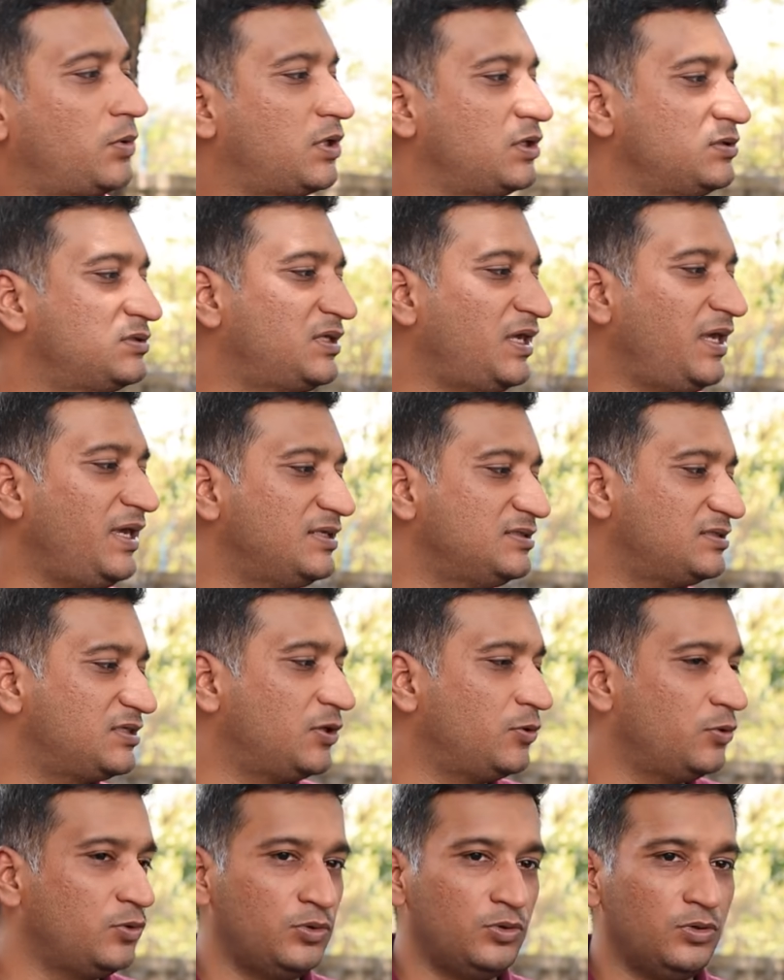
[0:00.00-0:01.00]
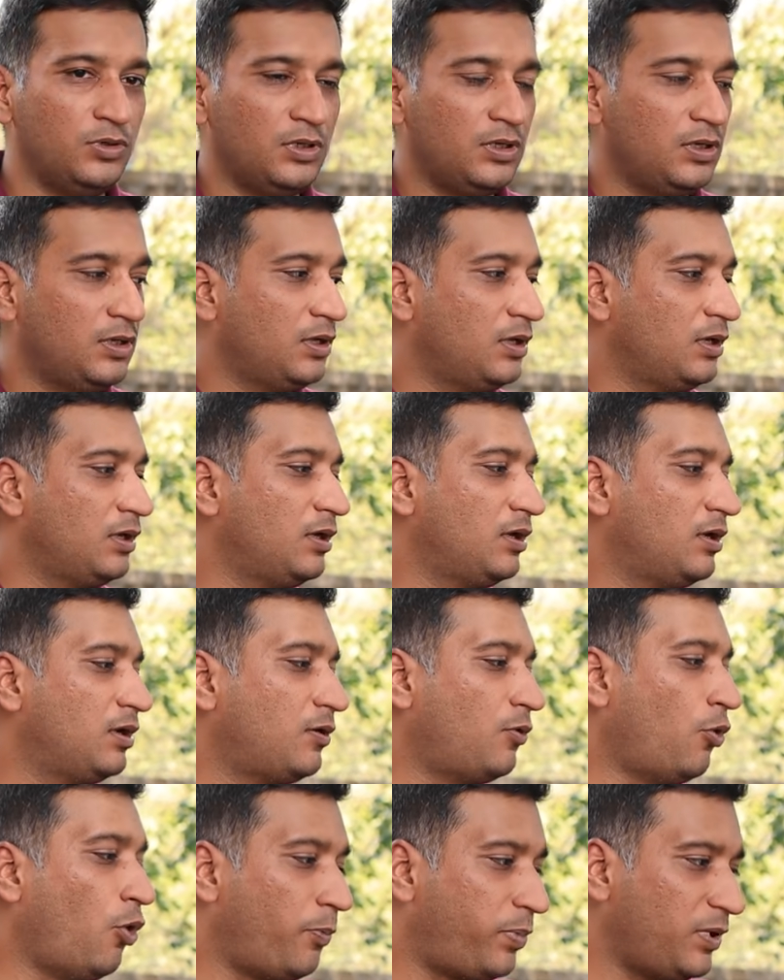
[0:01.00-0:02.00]
what you see is you
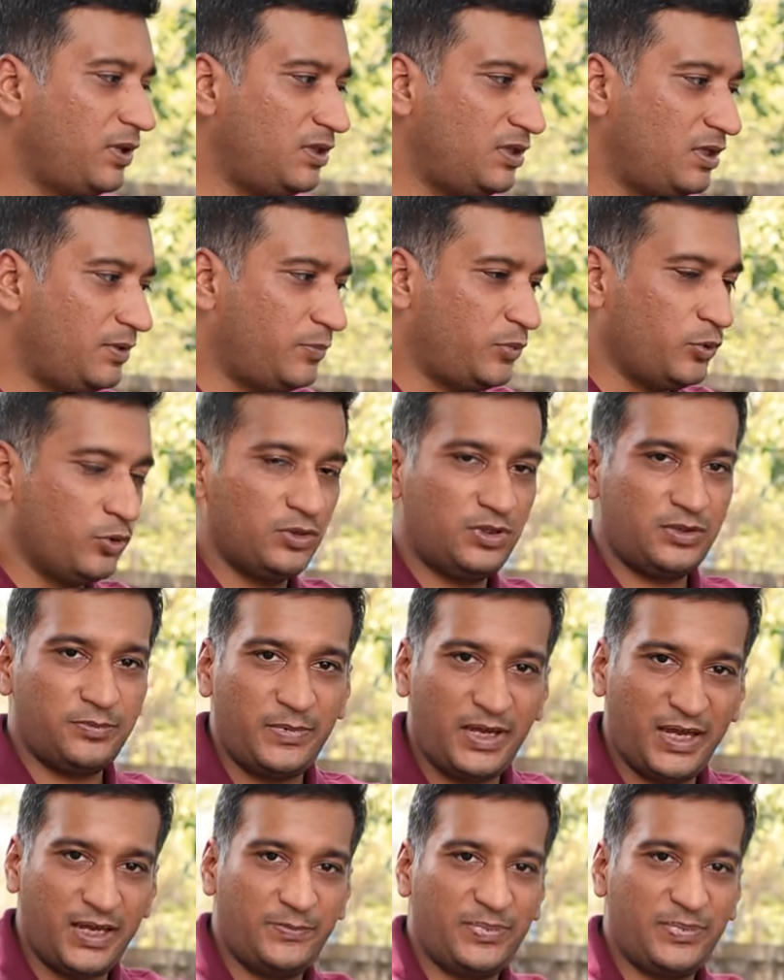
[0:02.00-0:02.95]
open the boot by